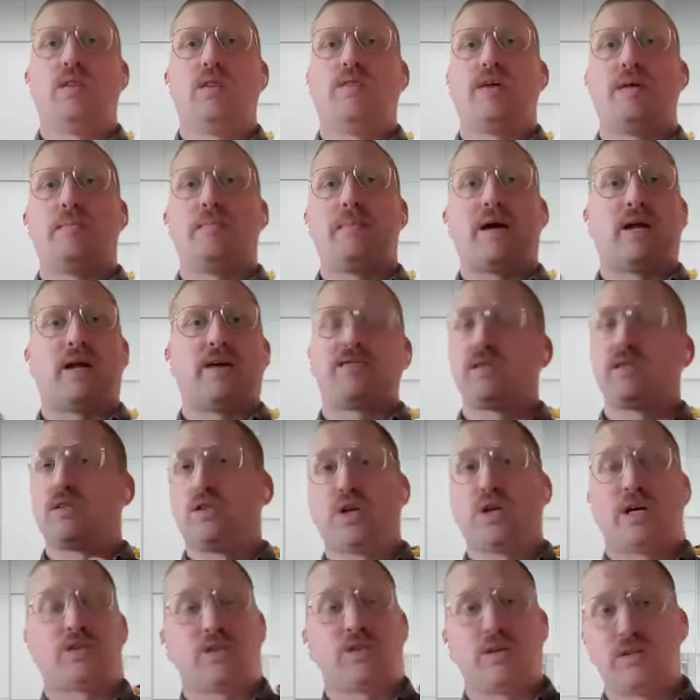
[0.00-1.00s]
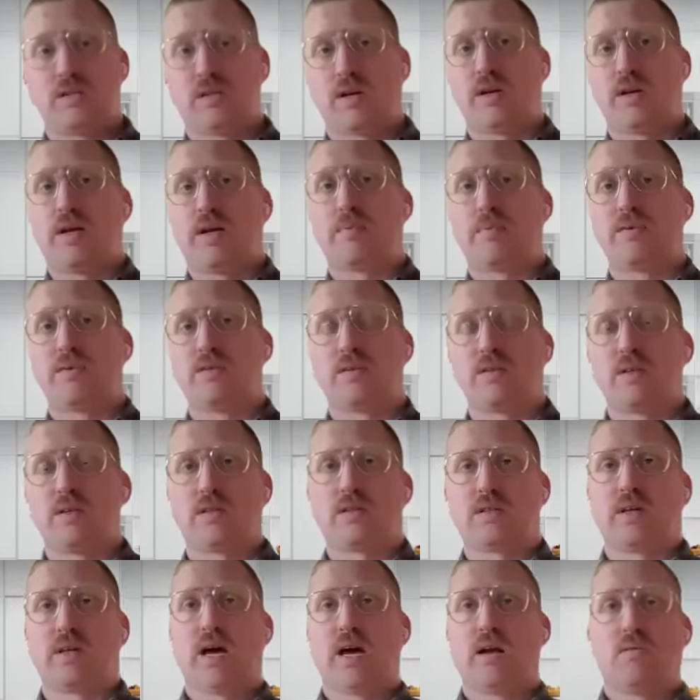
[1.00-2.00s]
They might have suggestions on apron
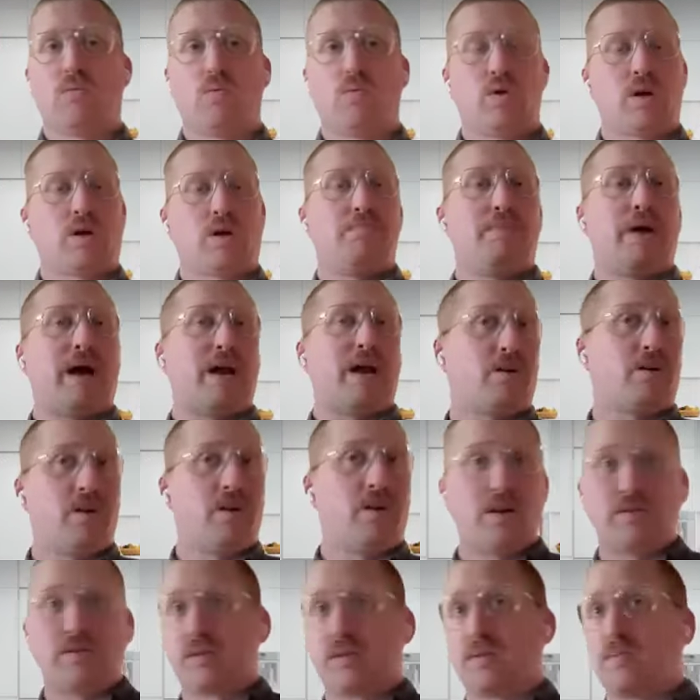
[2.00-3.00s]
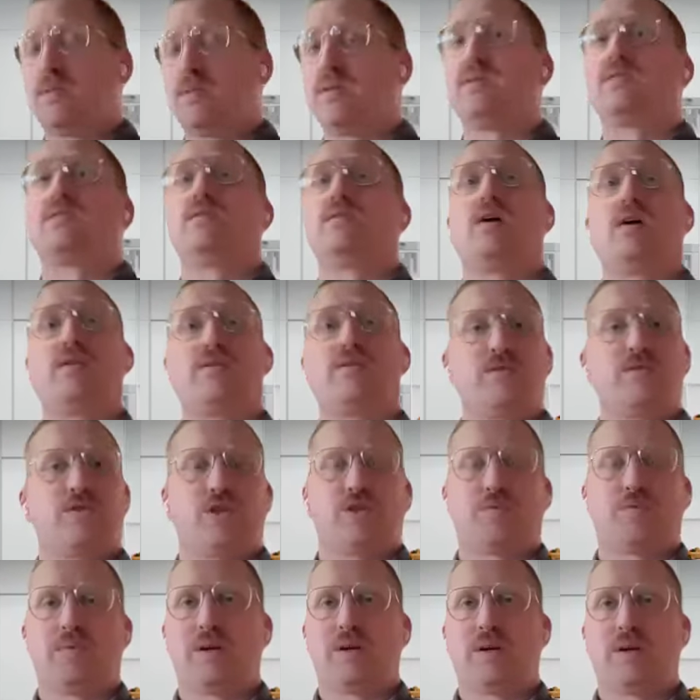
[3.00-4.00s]
sinks that work better on some of these than others,
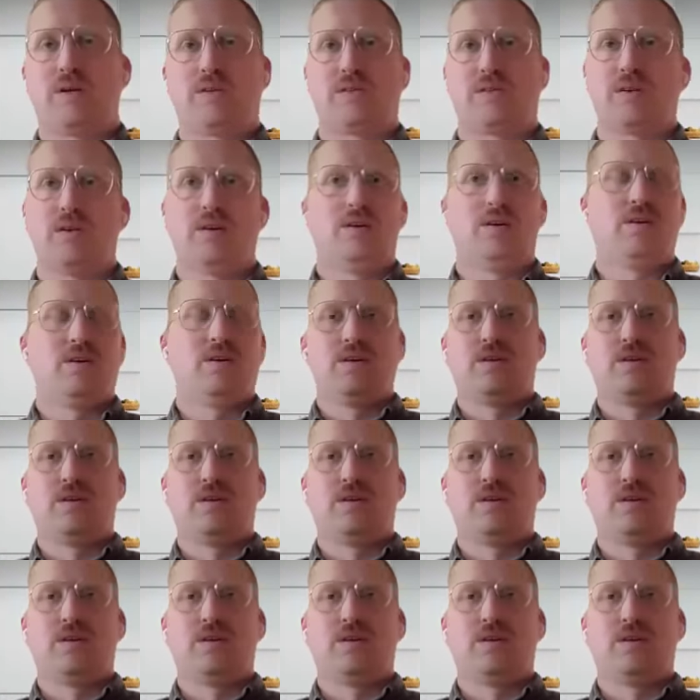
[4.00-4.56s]
just because